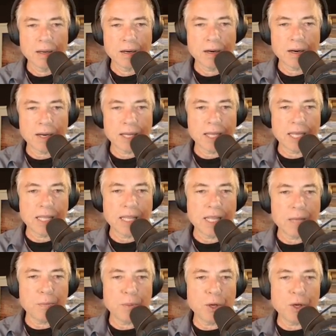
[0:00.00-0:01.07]
Right?
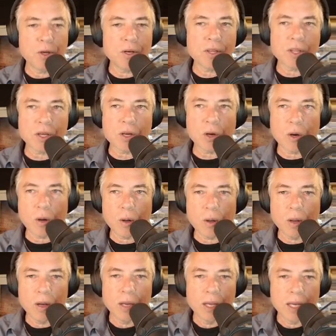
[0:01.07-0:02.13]
They burned the
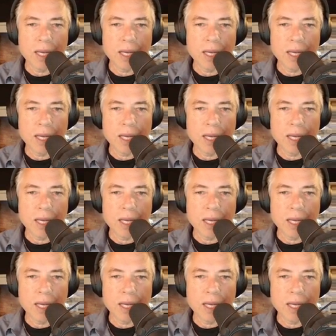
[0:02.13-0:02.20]
call,